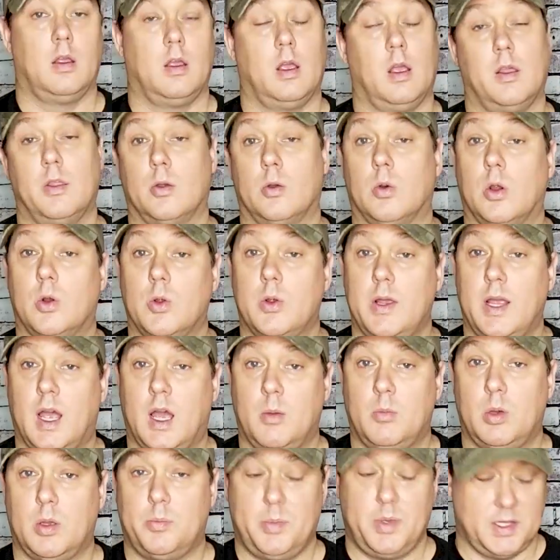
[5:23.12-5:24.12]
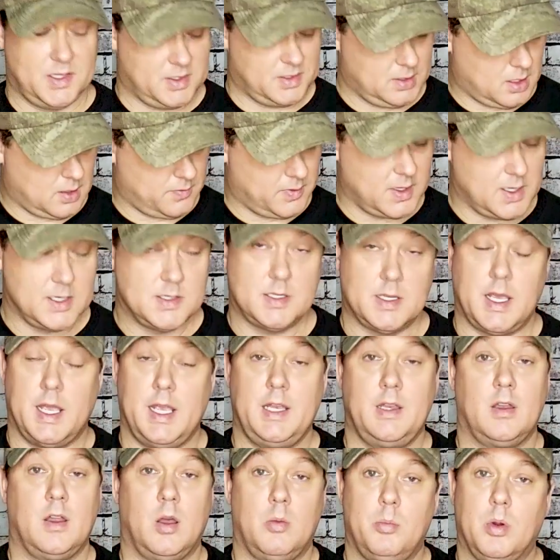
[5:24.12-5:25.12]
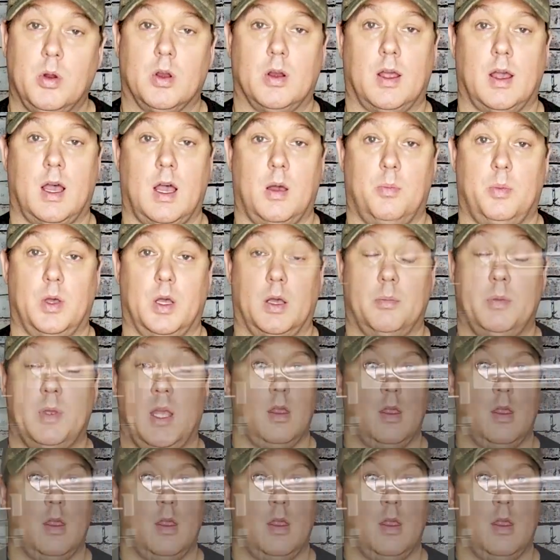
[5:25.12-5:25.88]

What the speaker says: And the rotary hop-up itself is a numbered hop-up.